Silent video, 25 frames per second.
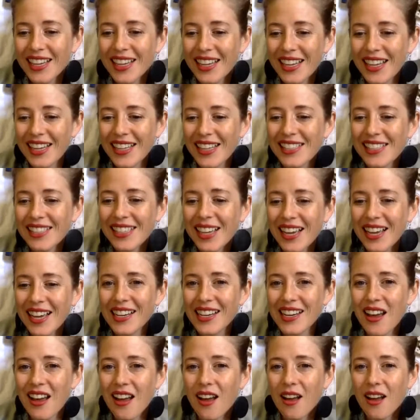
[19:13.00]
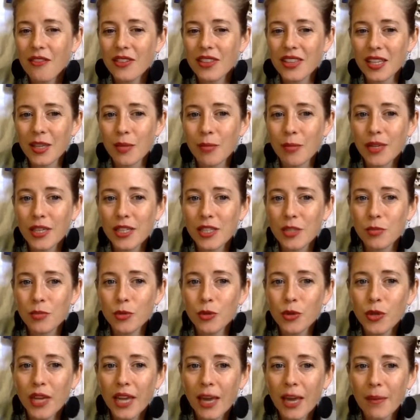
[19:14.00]
inside of the Biz
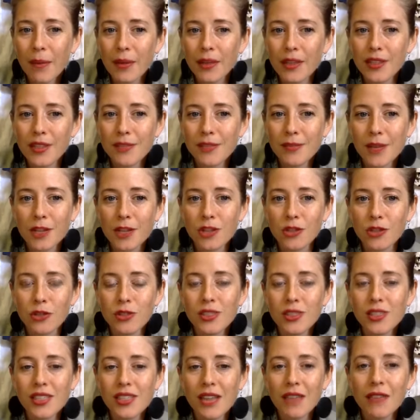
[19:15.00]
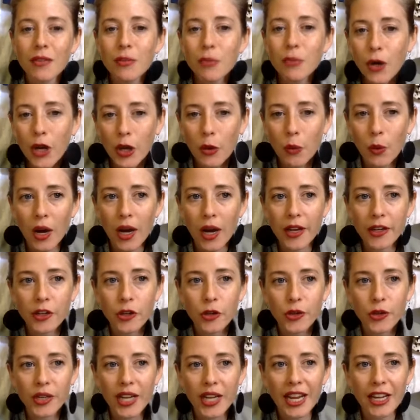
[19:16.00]
Bootcamp. It is module 7.1,
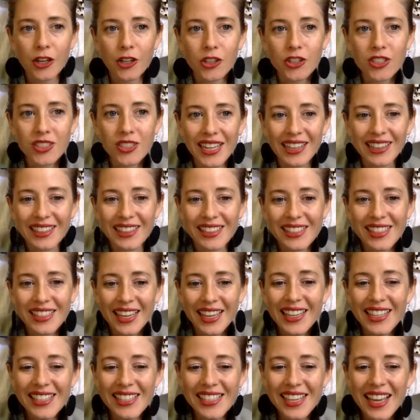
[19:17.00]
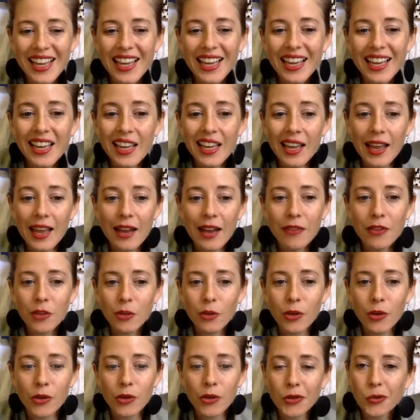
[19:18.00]
Create Your Stylist Kit. And if you're
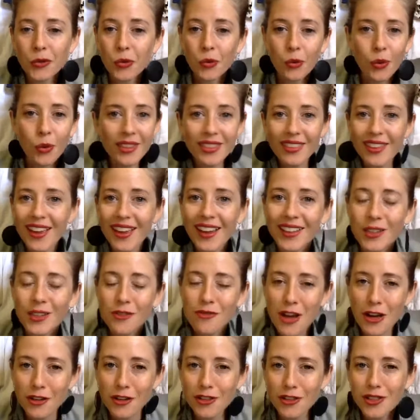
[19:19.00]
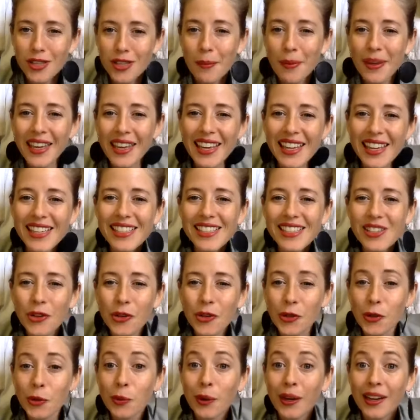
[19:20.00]
wondering what the heck the Founders Club is, or
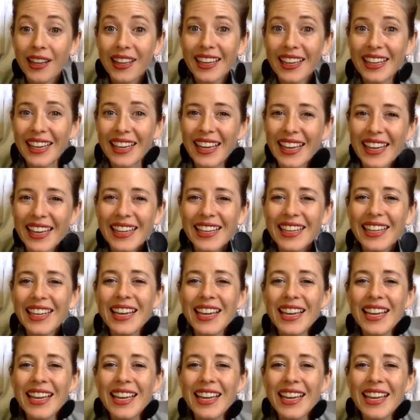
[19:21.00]
you want to get in,